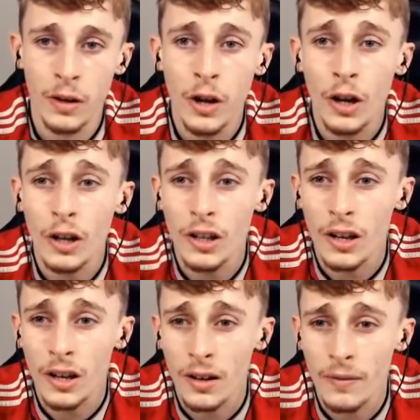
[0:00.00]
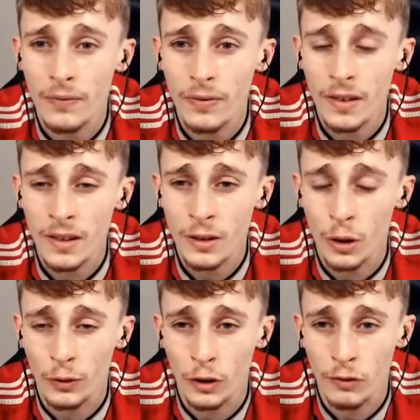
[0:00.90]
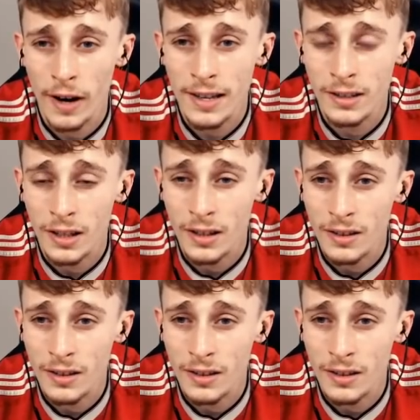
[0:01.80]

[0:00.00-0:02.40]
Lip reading: Look at the sort of terrains, the